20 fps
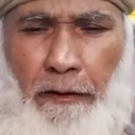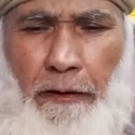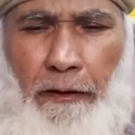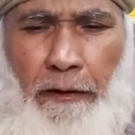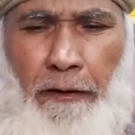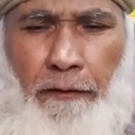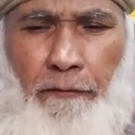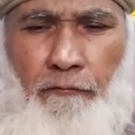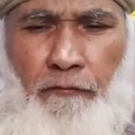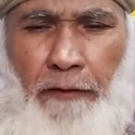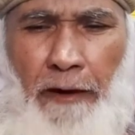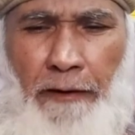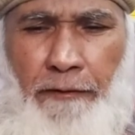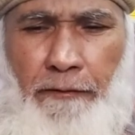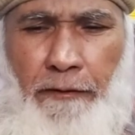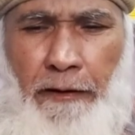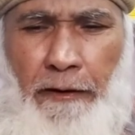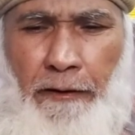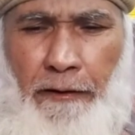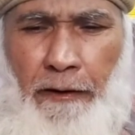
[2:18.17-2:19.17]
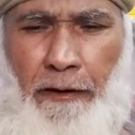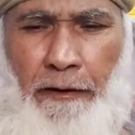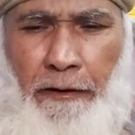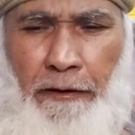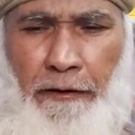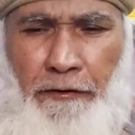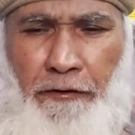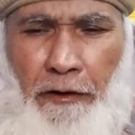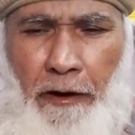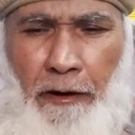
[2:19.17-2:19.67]
In such a
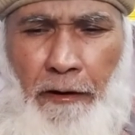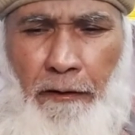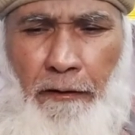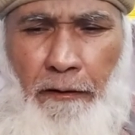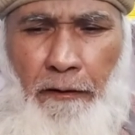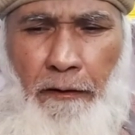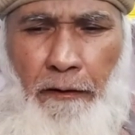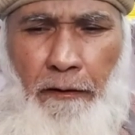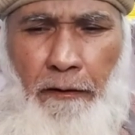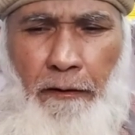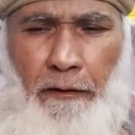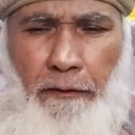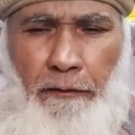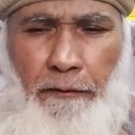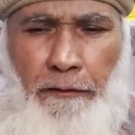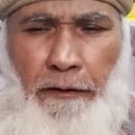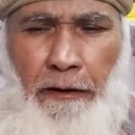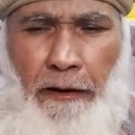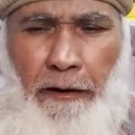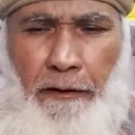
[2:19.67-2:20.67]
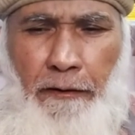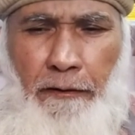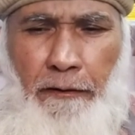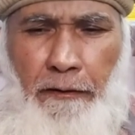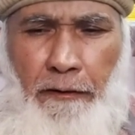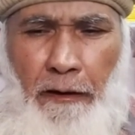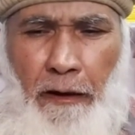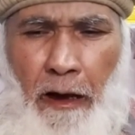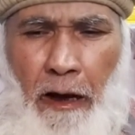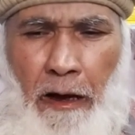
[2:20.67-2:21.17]
condition, they
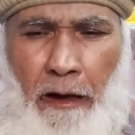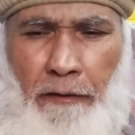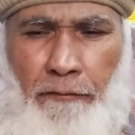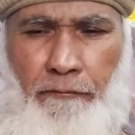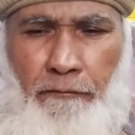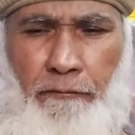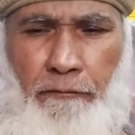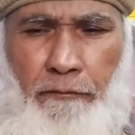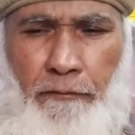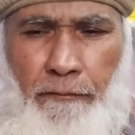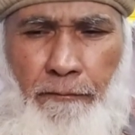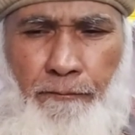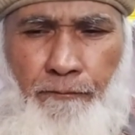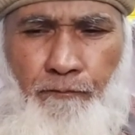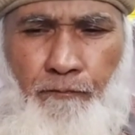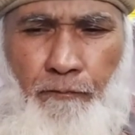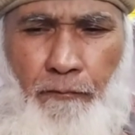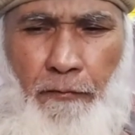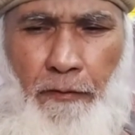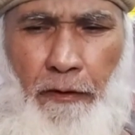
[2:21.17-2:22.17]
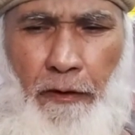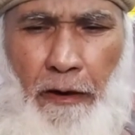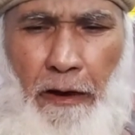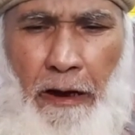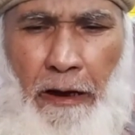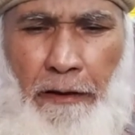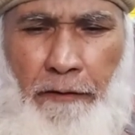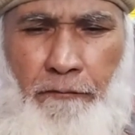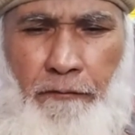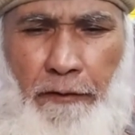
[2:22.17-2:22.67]
cause
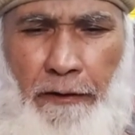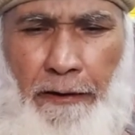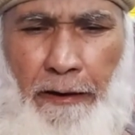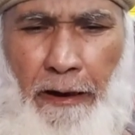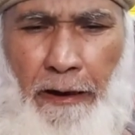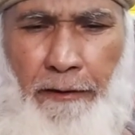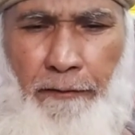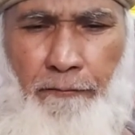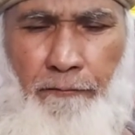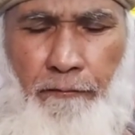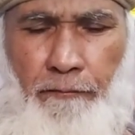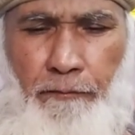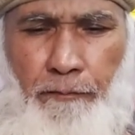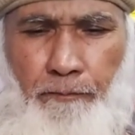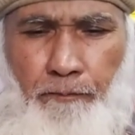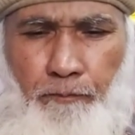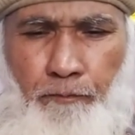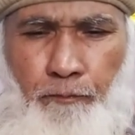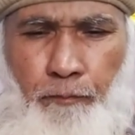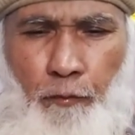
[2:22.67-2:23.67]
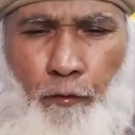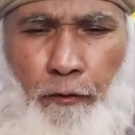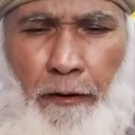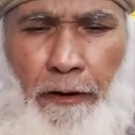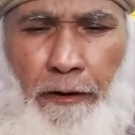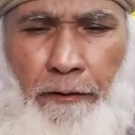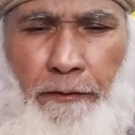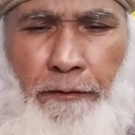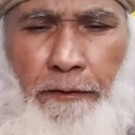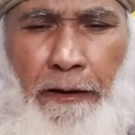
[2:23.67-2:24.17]
accidents,
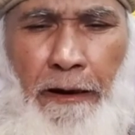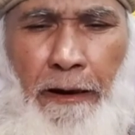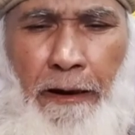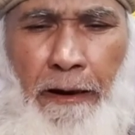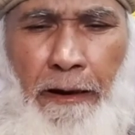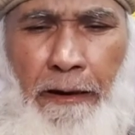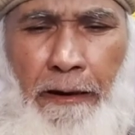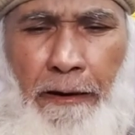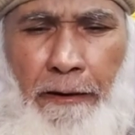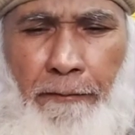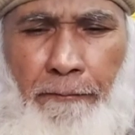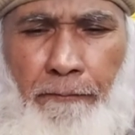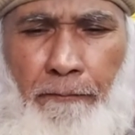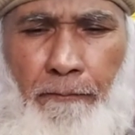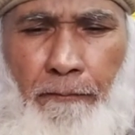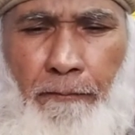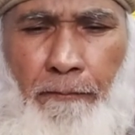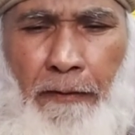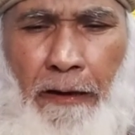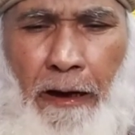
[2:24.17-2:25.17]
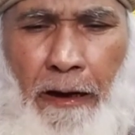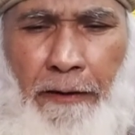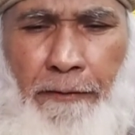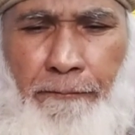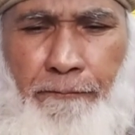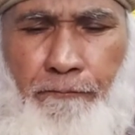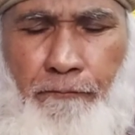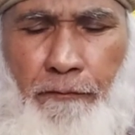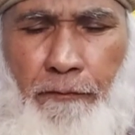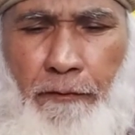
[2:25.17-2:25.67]
putting their life
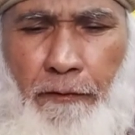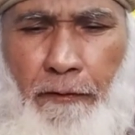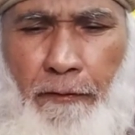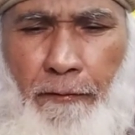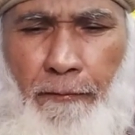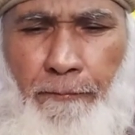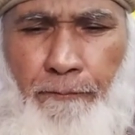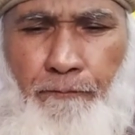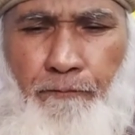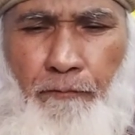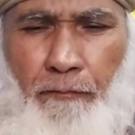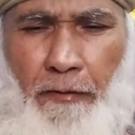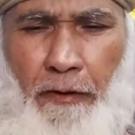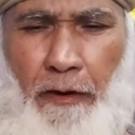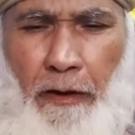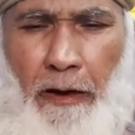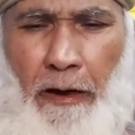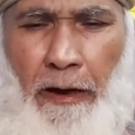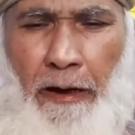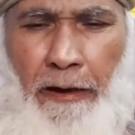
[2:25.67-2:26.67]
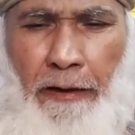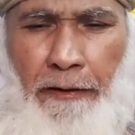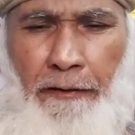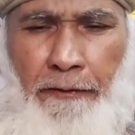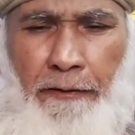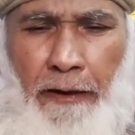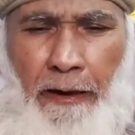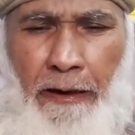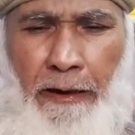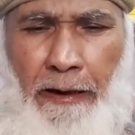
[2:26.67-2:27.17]
and
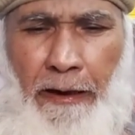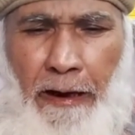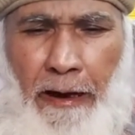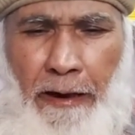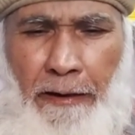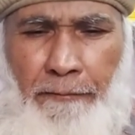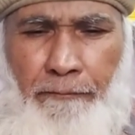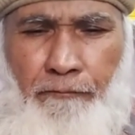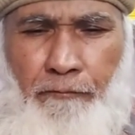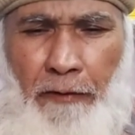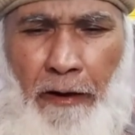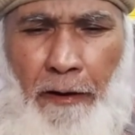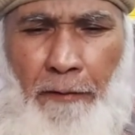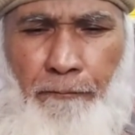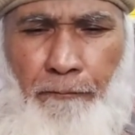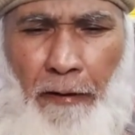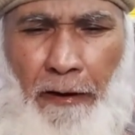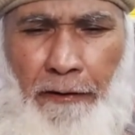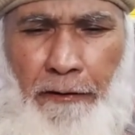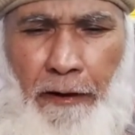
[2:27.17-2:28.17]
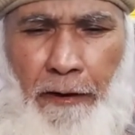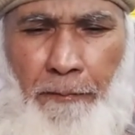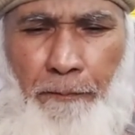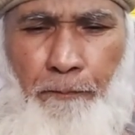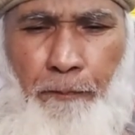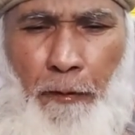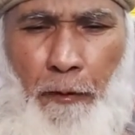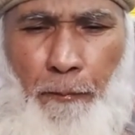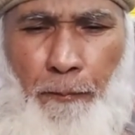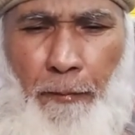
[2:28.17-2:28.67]
the lives of other
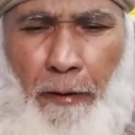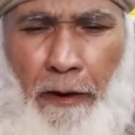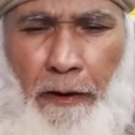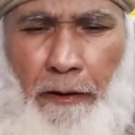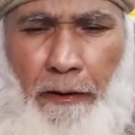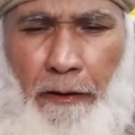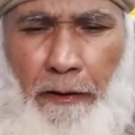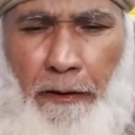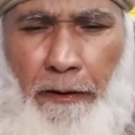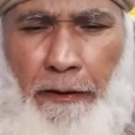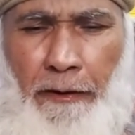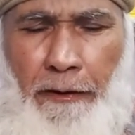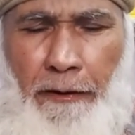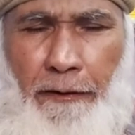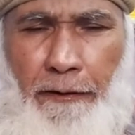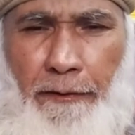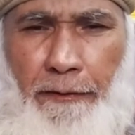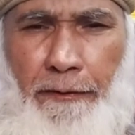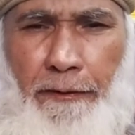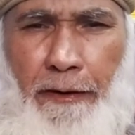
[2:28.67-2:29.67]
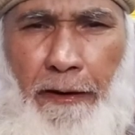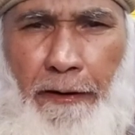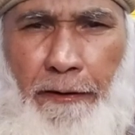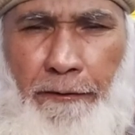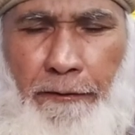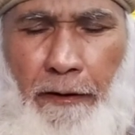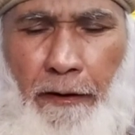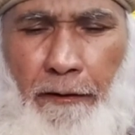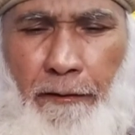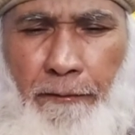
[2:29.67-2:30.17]
people in
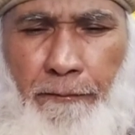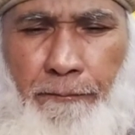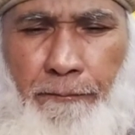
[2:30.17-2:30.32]
danger.